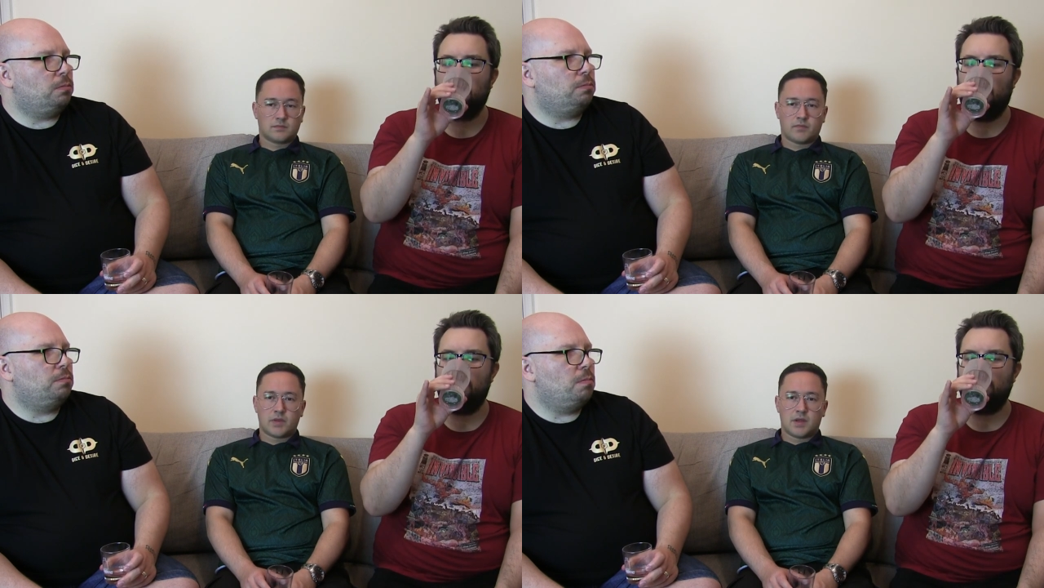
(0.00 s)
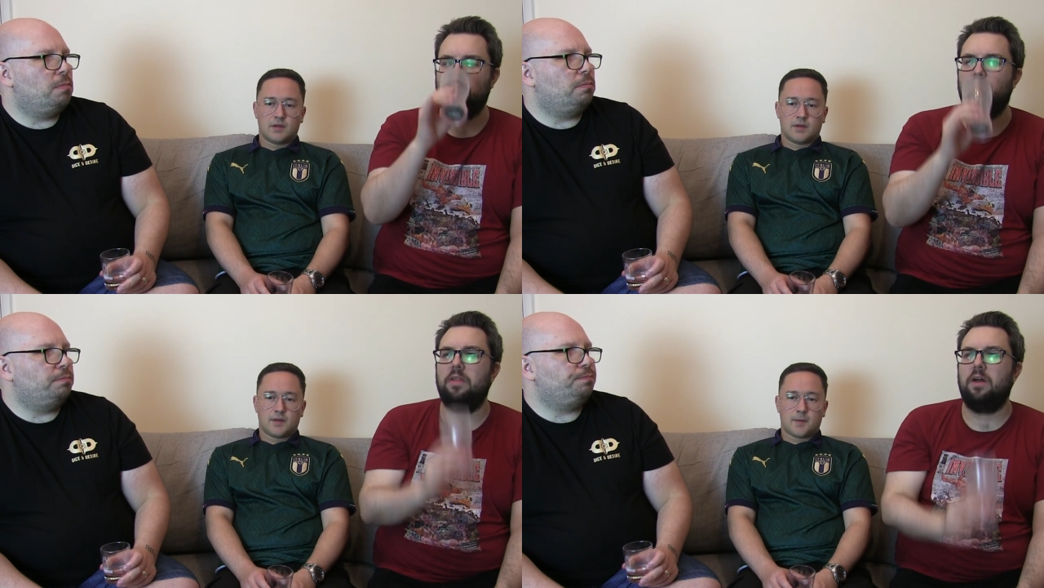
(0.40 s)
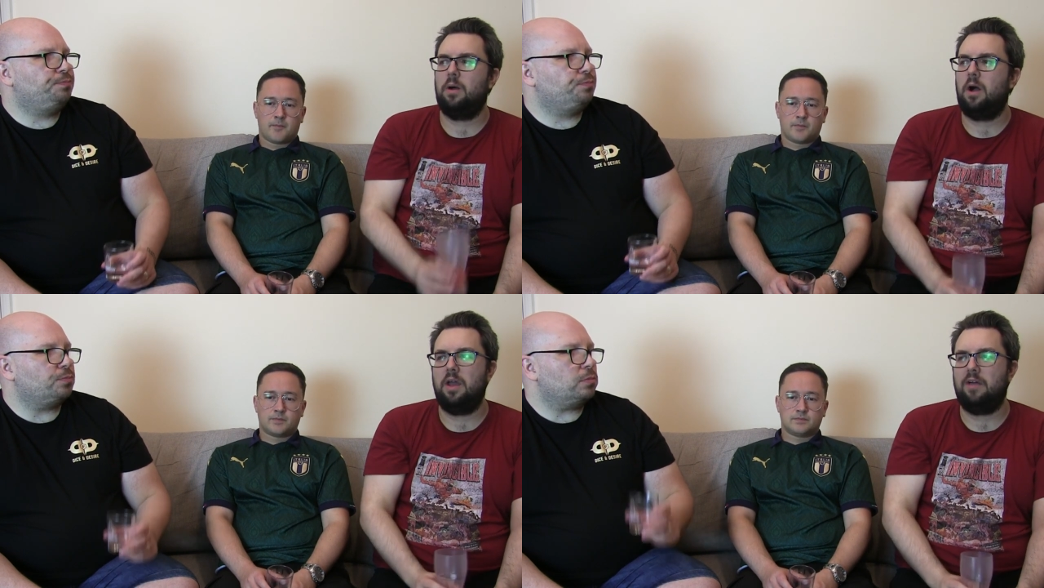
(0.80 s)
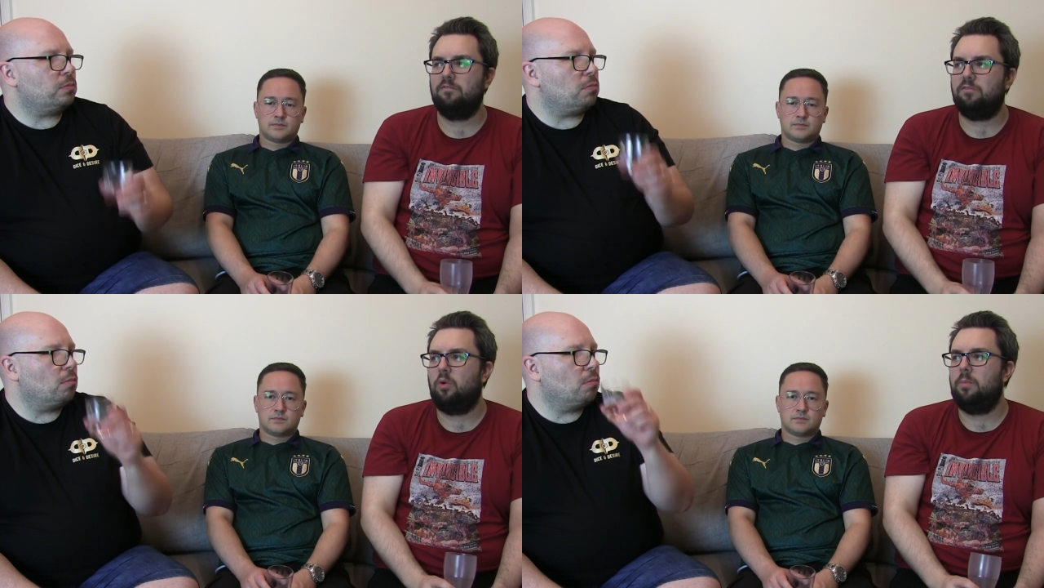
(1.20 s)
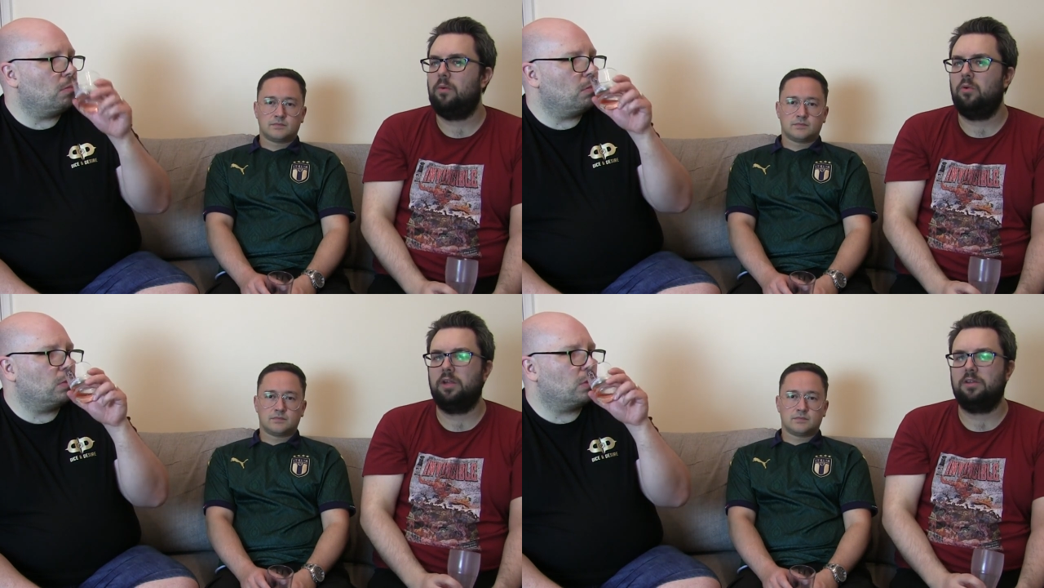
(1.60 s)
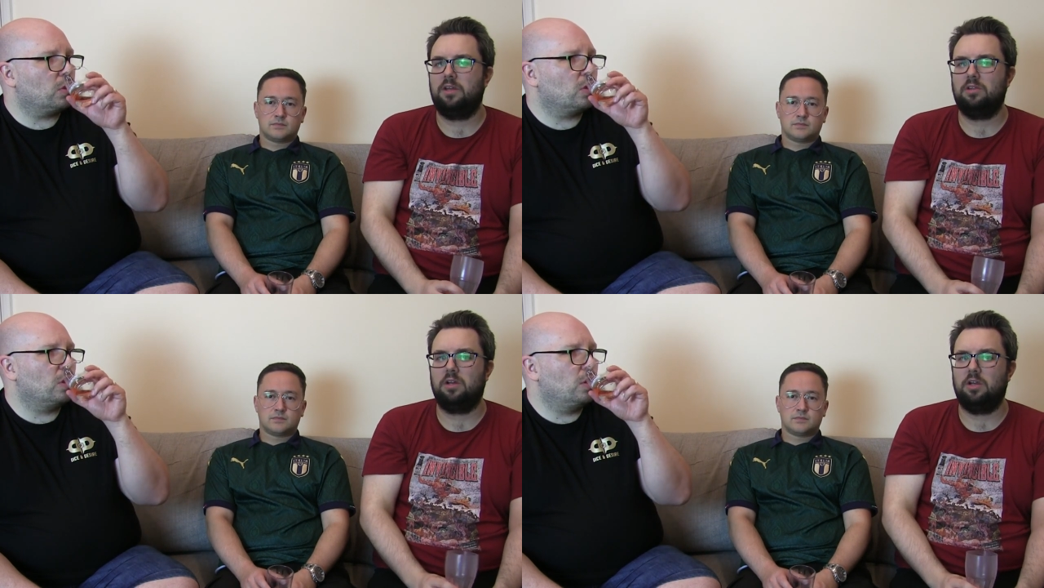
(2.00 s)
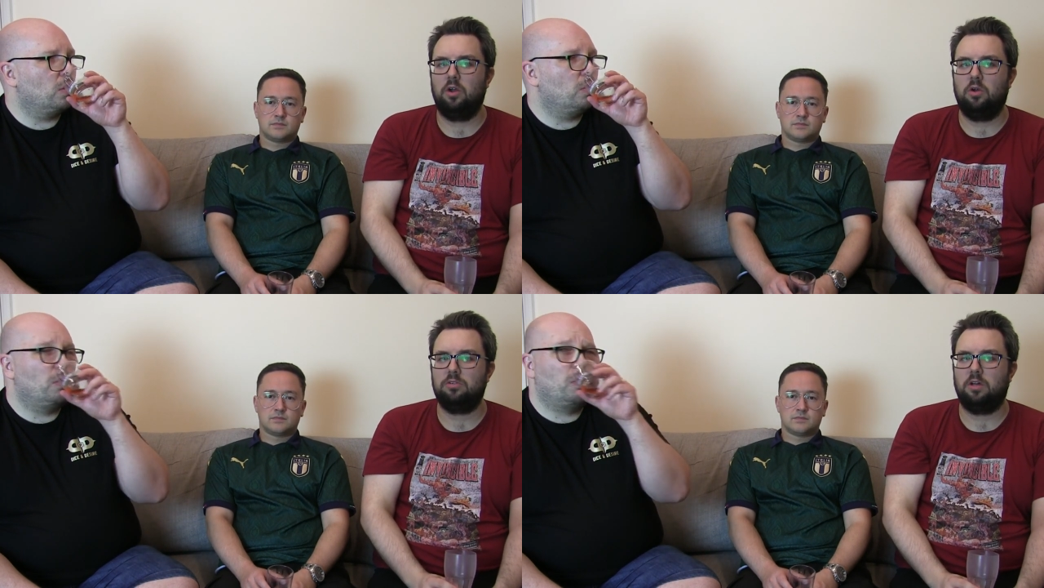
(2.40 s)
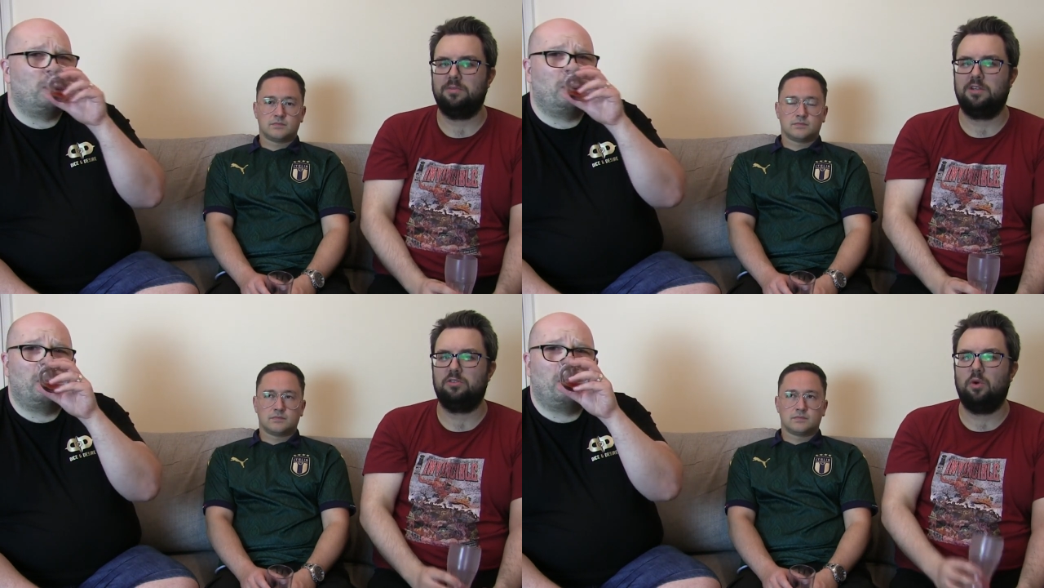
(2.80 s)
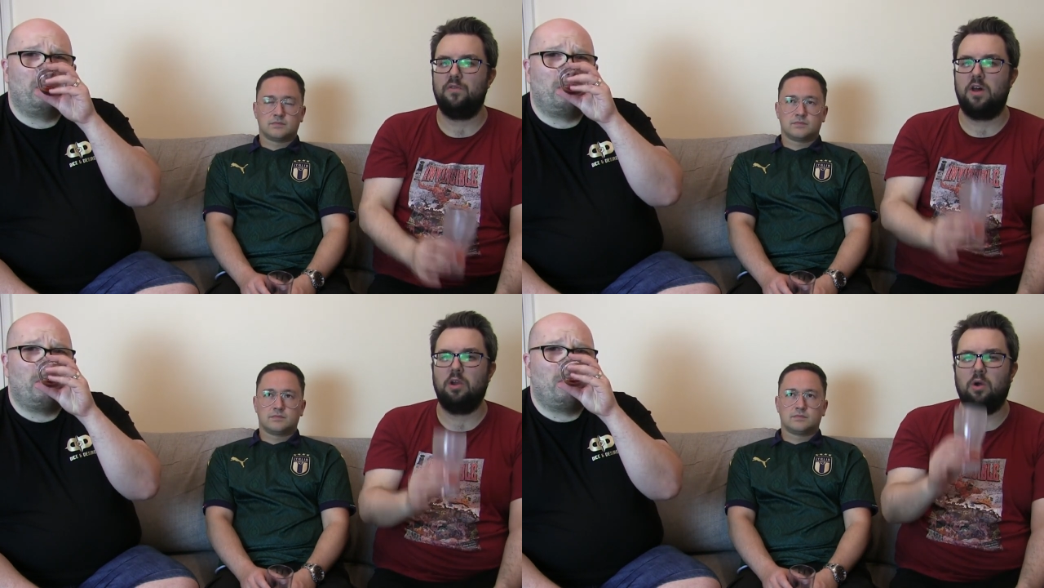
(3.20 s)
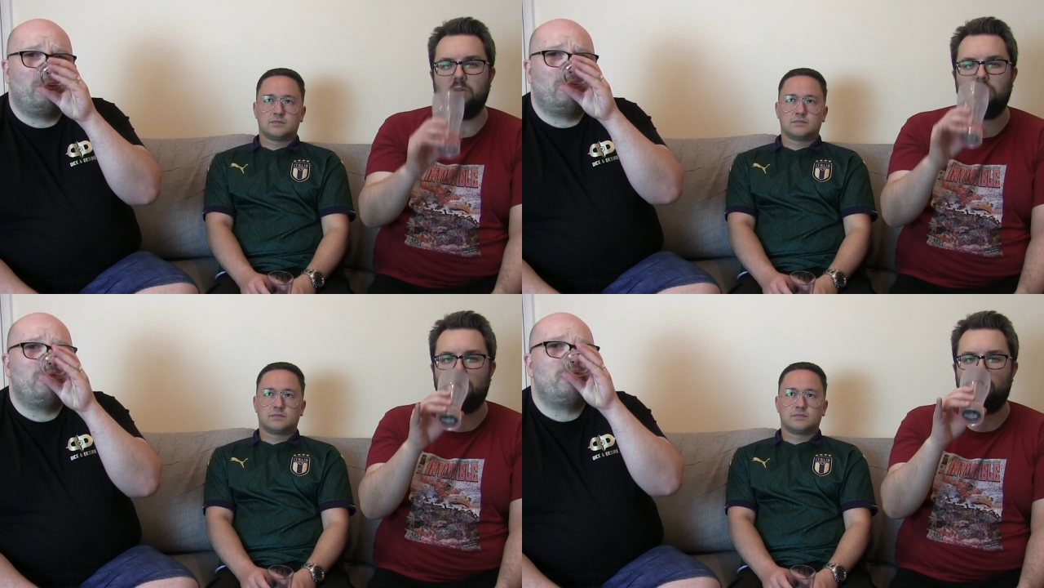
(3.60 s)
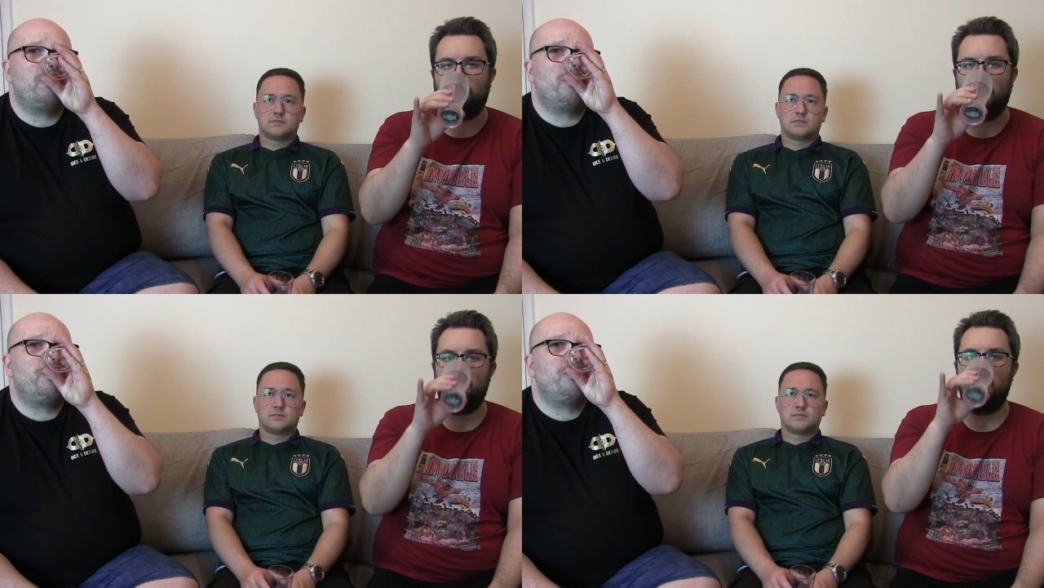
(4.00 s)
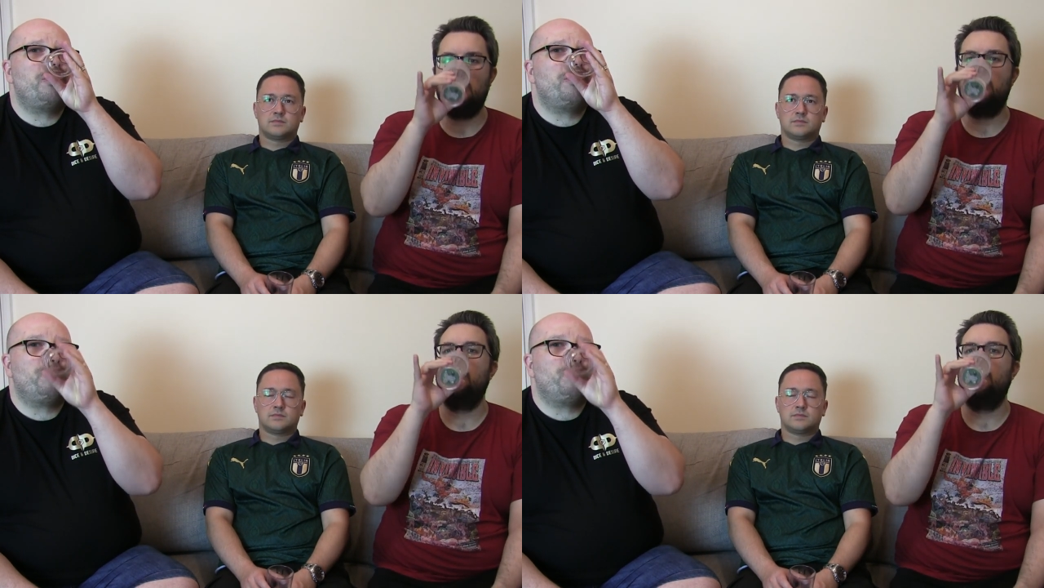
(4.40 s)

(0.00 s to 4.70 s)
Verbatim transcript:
Speaker 1: And that's, but I haven't thought about what that tastes like in a long time, so that sort of unlocked something in me.